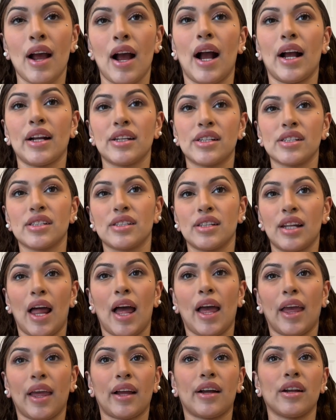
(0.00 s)
I just
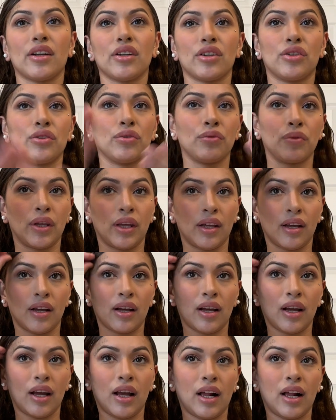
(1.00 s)
like doing